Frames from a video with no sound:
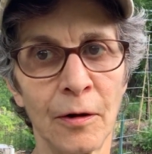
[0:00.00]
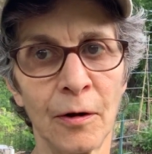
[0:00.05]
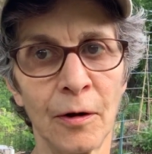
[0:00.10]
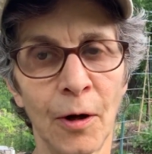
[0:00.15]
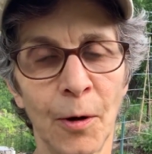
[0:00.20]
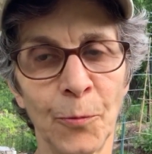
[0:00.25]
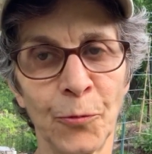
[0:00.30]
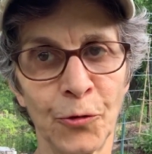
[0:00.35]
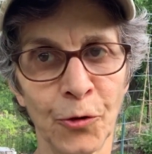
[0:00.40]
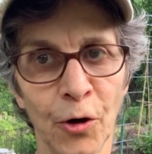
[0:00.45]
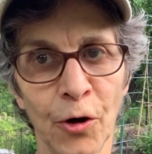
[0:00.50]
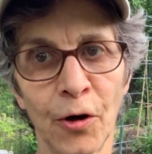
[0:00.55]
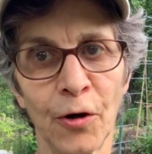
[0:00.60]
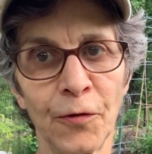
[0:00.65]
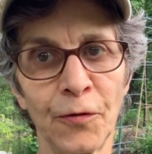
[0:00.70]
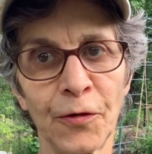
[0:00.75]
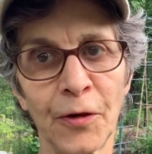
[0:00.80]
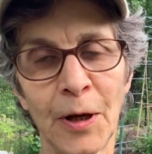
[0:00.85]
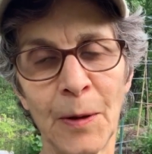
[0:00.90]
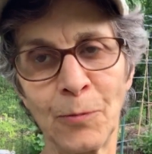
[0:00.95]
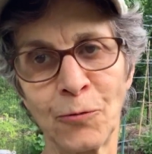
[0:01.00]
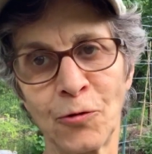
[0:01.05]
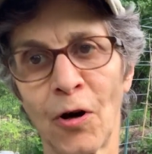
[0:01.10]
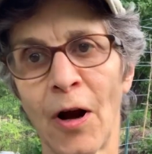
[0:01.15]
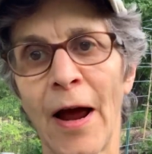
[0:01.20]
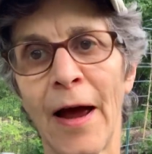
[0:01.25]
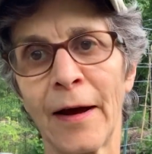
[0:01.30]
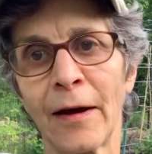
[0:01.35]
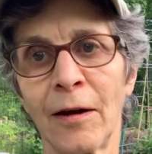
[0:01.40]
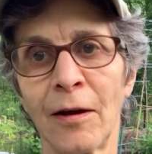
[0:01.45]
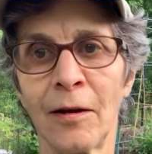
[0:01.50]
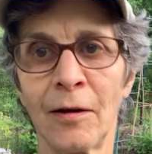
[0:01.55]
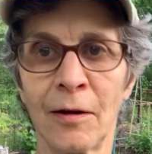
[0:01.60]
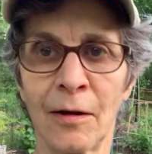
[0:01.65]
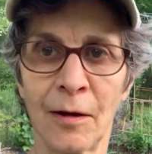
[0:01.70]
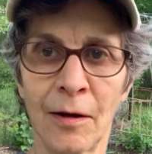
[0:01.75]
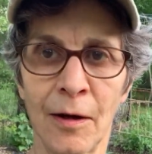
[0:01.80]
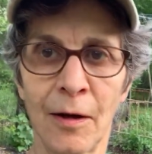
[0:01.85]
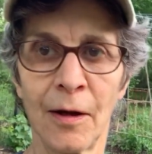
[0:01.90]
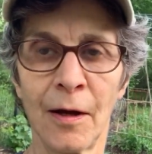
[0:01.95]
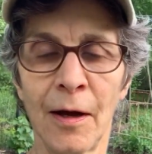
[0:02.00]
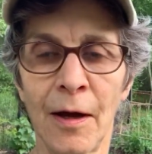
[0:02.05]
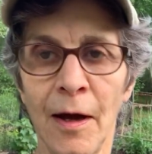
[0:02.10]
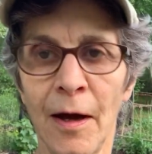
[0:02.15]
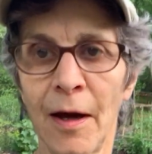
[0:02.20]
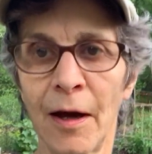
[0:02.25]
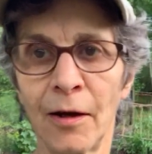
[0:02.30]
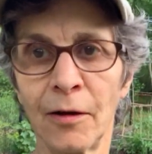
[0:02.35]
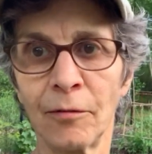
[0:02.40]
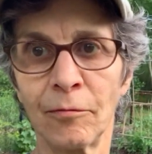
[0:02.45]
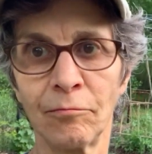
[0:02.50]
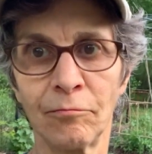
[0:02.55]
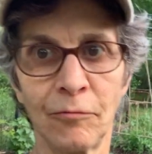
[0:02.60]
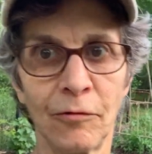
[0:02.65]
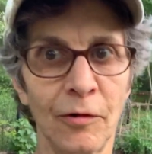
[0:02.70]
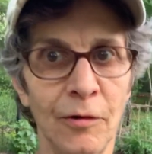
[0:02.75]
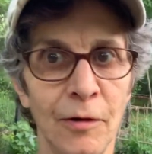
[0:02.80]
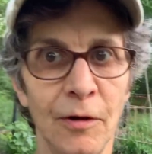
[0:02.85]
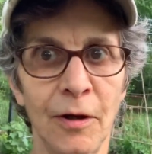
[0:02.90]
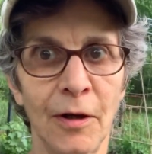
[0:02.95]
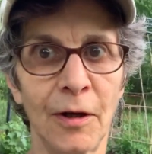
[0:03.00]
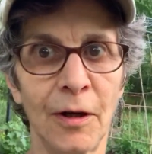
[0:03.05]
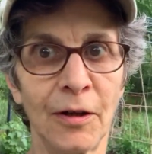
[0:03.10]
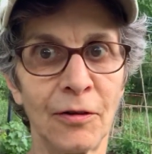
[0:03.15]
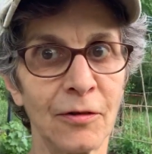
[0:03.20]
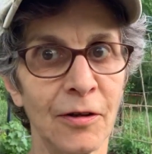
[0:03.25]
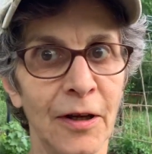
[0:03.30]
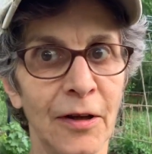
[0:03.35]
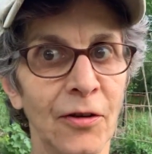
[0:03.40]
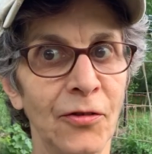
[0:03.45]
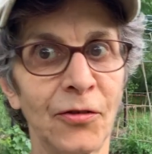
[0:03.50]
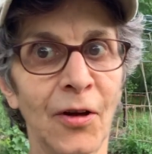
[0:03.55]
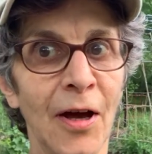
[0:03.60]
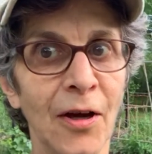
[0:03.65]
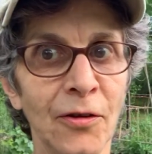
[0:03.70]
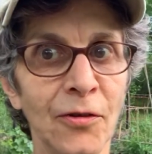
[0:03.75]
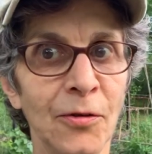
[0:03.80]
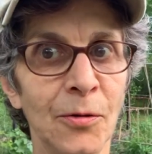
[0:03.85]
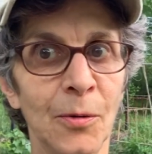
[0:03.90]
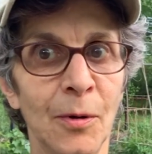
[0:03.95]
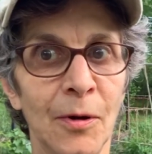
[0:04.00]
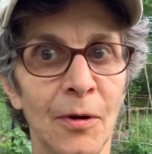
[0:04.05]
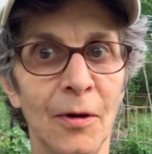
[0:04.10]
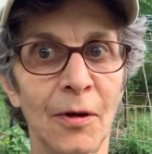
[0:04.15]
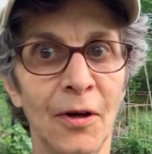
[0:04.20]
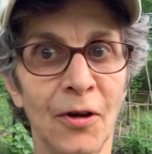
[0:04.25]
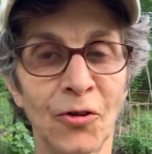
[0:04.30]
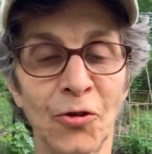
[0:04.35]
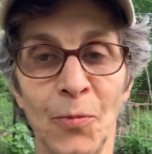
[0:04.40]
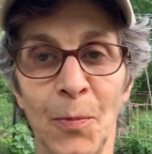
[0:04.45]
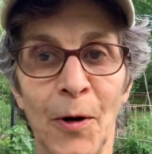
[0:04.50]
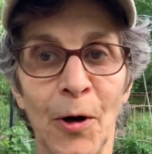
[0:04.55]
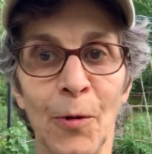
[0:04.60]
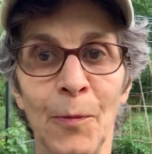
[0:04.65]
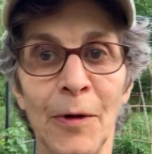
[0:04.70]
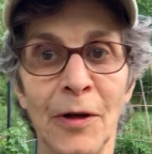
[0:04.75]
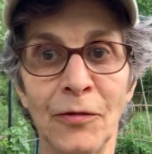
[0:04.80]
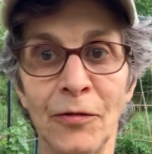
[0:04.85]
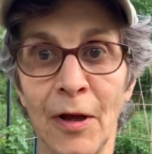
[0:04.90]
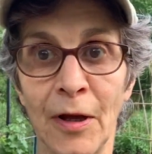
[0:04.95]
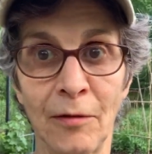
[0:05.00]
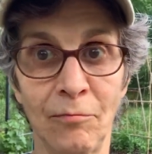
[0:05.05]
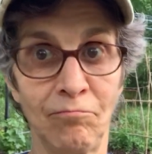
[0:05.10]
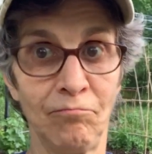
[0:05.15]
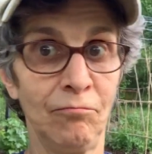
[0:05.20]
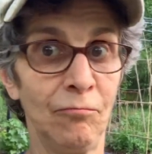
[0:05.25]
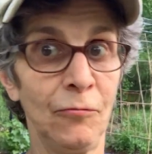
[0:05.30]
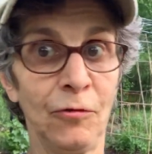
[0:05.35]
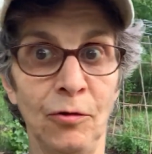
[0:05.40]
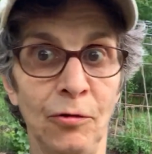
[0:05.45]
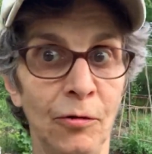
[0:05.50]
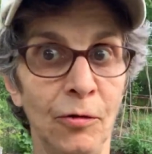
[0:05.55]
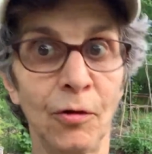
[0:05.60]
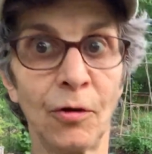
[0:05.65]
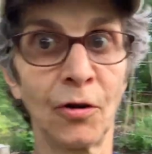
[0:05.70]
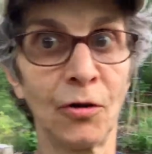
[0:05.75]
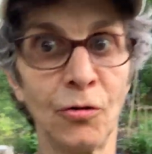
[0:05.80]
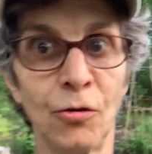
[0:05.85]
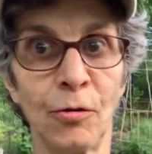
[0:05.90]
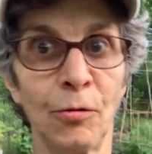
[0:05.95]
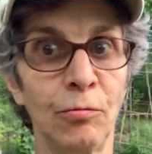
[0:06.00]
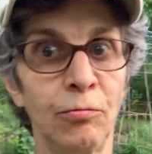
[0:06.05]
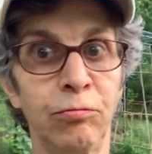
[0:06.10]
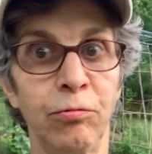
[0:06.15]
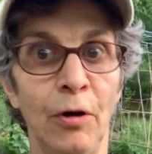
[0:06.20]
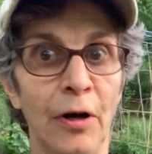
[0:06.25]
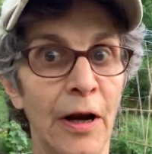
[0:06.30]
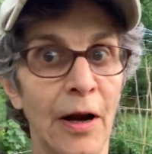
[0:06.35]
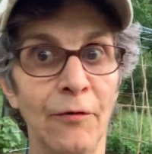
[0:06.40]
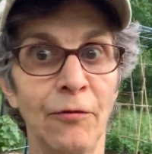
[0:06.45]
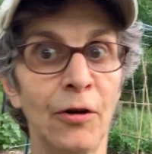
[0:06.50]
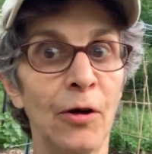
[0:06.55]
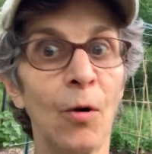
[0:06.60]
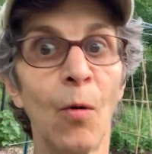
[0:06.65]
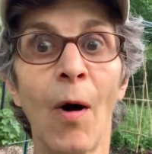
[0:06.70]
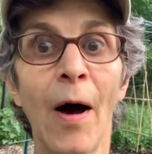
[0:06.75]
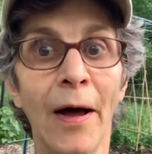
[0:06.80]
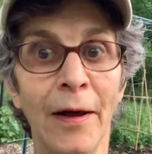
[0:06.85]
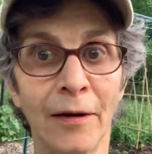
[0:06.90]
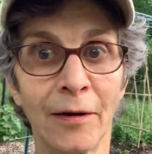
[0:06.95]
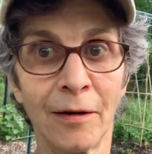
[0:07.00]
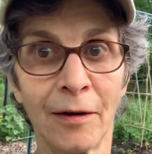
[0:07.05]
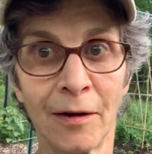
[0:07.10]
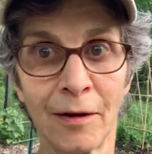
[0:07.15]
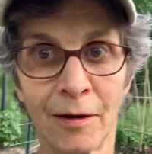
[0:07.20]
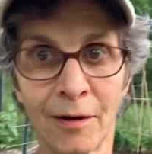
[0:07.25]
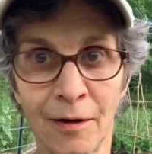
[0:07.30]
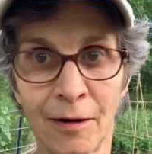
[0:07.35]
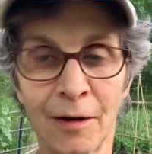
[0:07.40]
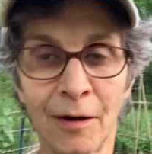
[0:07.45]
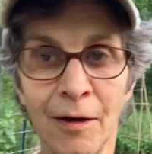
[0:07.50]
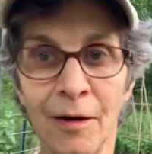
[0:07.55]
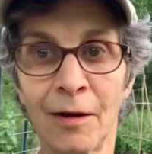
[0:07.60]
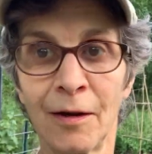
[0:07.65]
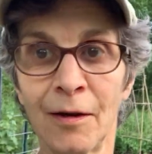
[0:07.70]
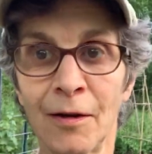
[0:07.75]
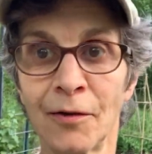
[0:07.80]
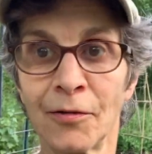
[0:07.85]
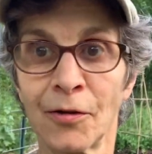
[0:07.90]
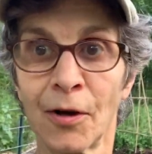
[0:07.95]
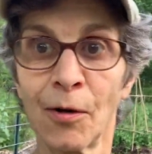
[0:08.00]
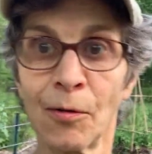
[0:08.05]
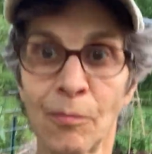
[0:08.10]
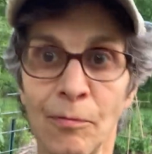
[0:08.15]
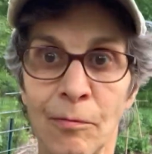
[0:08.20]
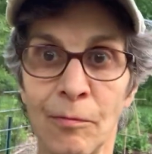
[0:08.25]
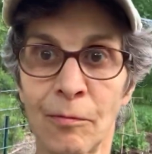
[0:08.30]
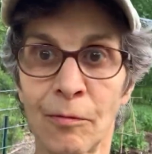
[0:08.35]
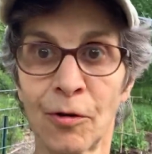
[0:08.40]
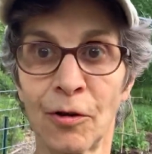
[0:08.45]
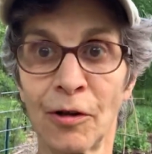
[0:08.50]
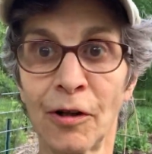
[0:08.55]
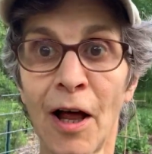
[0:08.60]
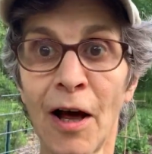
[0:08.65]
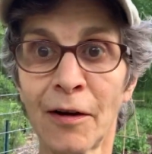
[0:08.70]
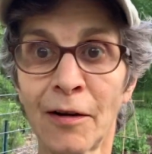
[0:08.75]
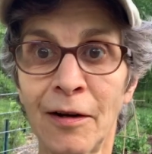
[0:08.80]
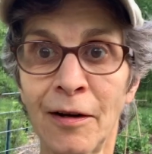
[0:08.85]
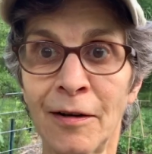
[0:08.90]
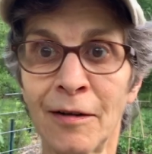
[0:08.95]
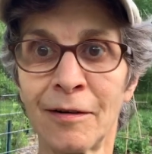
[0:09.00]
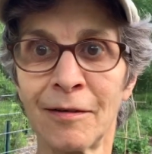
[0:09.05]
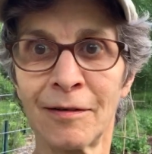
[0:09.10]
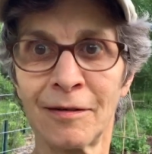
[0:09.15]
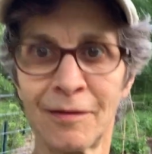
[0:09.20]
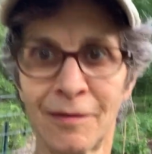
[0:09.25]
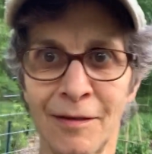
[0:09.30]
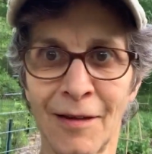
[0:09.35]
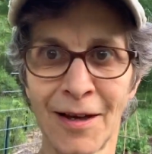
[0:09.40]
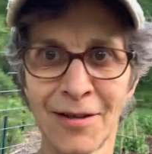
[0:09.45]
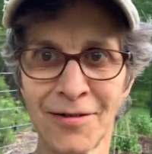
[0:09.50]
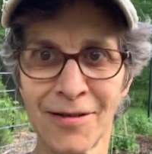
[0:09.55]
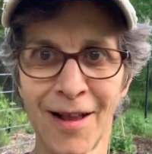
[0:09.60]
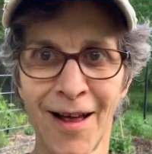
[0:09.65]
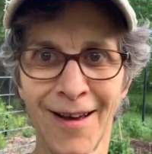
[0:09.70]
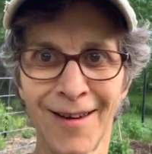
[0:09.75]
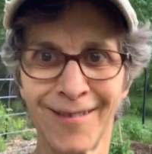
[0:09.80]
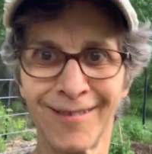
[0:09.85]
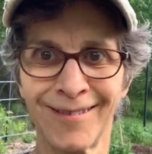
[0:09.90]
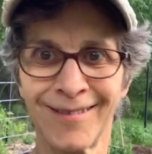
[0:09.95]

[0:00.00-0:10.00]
observe, keep track, and it's like a science experiment that you can do whatever you want. So good luck. Thanks a lot.